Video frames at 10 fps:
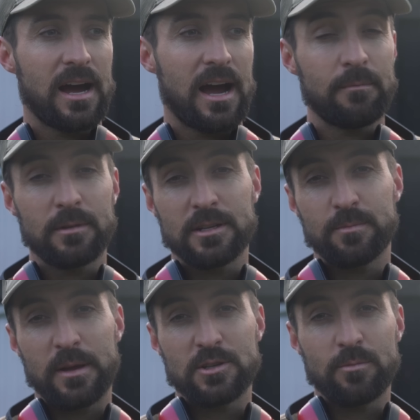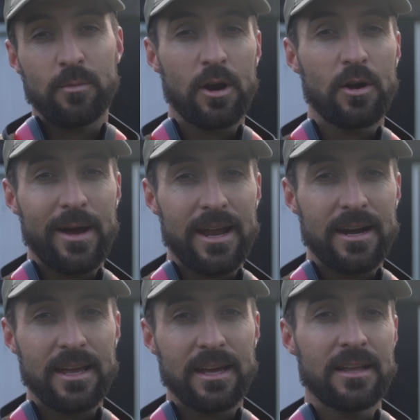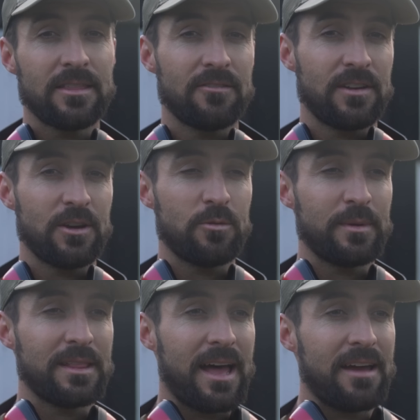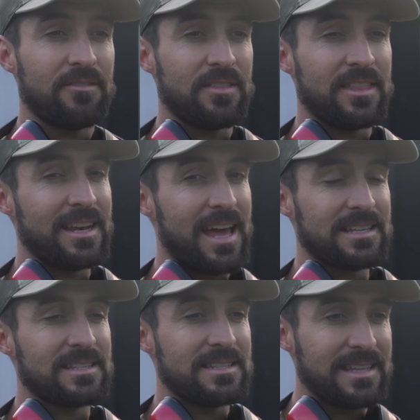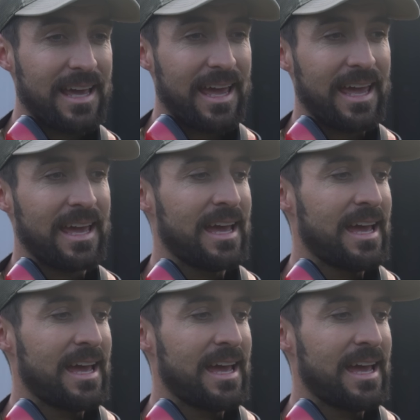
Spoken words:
I'm gonna spend tomorrow editing. The video will be live the next day,